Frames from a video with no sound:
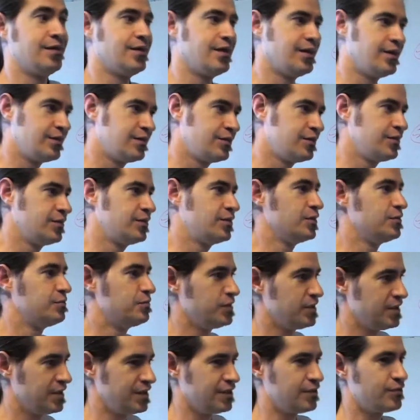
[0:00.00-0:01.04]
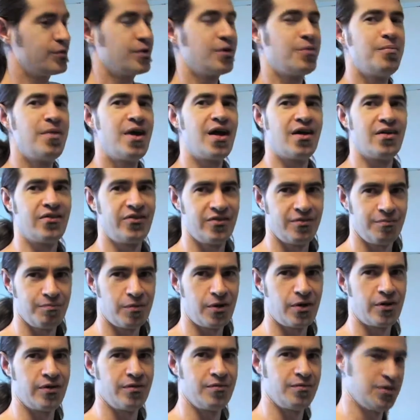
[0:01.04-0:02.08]
It could be a real mess.
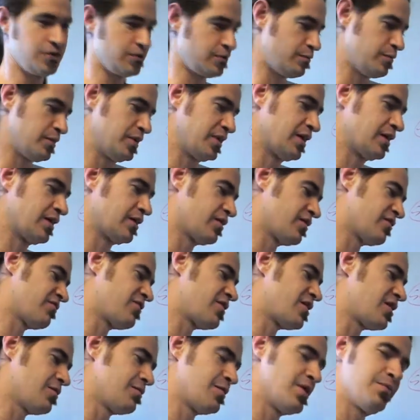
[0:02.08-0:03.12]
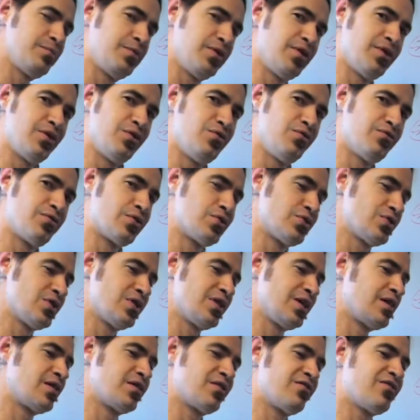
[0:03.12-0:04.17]
The beginning of the file might be the new version,
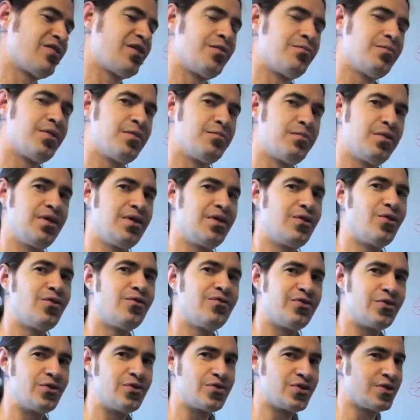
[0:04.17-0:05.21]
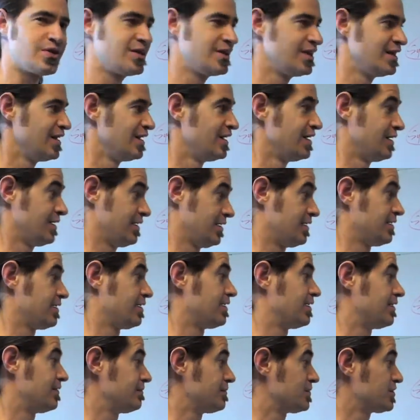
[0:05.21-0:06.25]
the end of the file might be the old version.
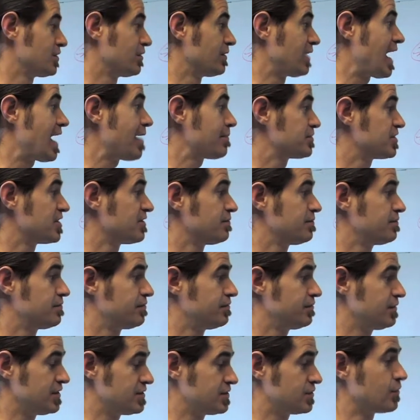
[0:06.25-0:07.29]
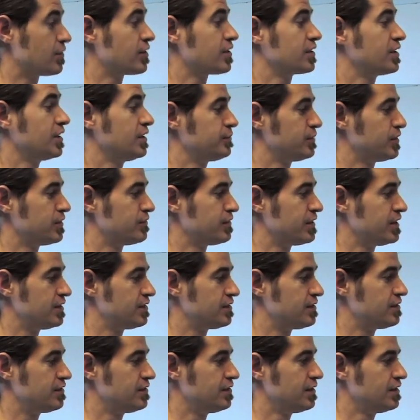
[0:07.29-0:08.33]
So apps have historically been
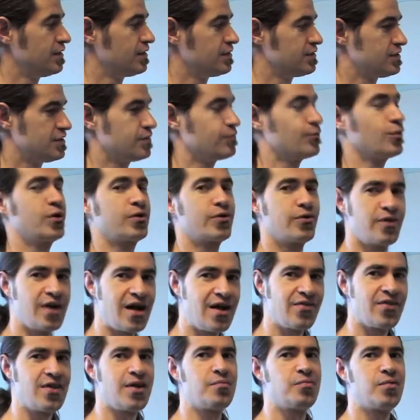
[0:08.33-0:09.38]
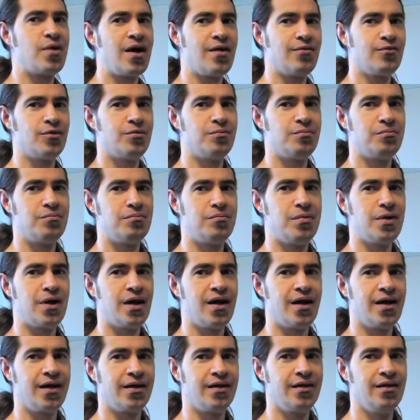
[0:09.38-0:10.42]
written to work around that problem
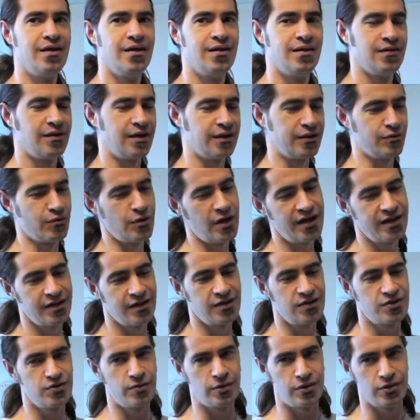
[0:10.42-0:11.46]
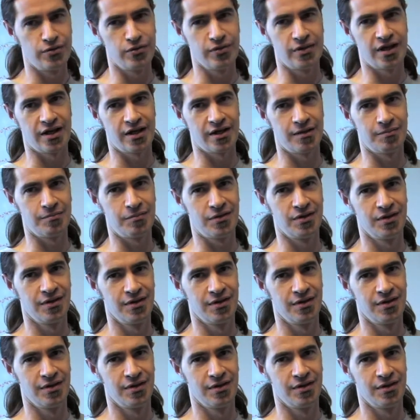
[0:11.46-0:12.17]
by writing it to a new name.